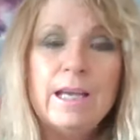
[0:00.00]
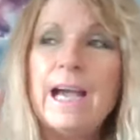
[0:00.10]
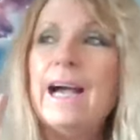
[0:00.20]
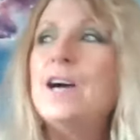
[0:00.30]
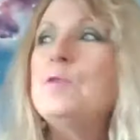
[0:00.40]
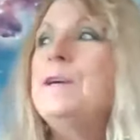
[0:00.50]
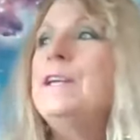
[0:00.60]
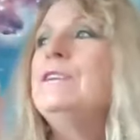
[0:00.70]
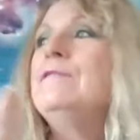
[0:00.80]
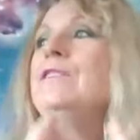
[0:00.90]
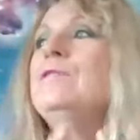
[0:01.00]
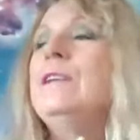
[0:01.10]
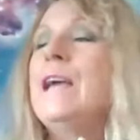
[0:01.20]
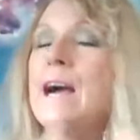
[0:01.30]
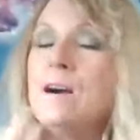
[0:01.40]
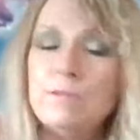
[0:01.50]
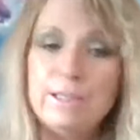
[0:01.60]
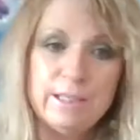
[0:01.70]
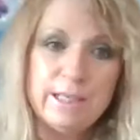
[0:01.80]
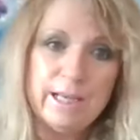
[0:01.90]
And how many of you now
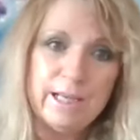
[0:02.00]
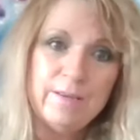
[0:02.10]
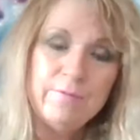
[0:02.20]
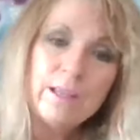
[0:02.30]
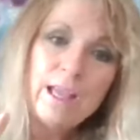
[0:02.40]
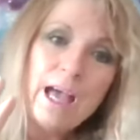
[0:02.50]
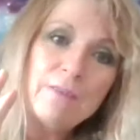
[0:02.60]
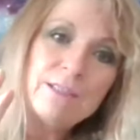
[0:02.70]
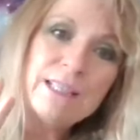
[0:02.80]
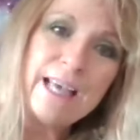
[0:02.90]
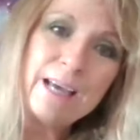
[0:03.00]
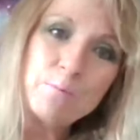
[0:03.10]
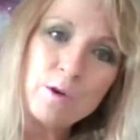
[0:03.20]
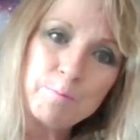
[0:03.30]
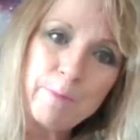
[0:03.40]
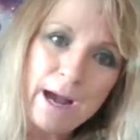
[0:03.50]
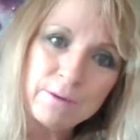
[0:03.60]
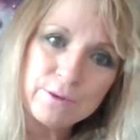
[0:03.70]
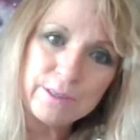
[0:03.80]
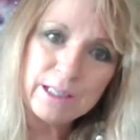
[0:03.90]
today have set more
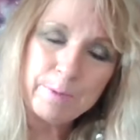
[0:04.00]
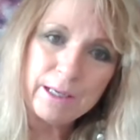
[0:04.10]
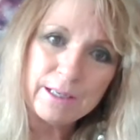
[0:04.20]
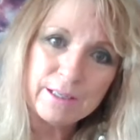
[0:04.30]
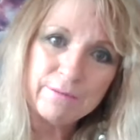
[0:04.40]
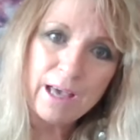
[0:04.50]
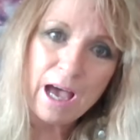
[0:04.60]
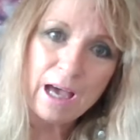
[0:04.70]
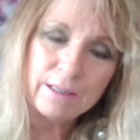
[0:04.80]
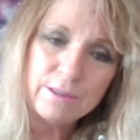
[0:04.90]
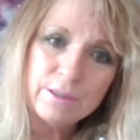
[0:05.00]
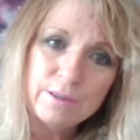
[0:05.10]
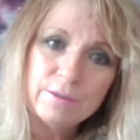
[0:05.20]
boundaries because of that?